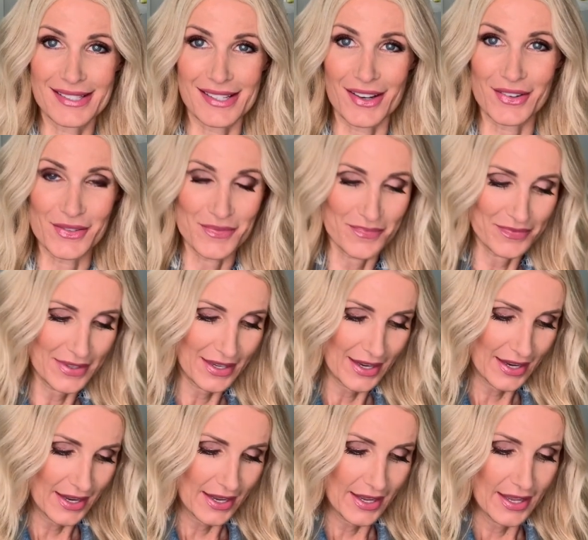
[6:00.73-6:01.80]
So
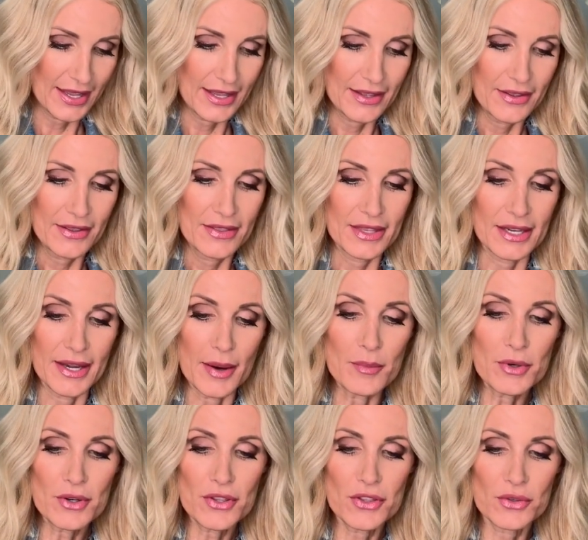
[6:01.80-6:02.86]
the
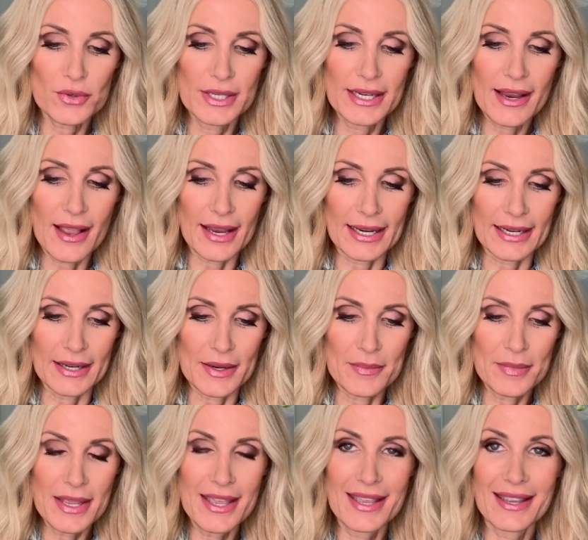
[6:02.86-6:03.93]
number three
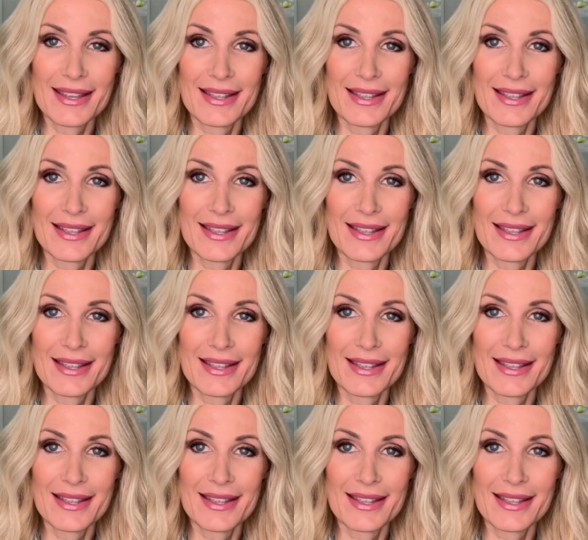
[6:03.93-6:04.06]
item,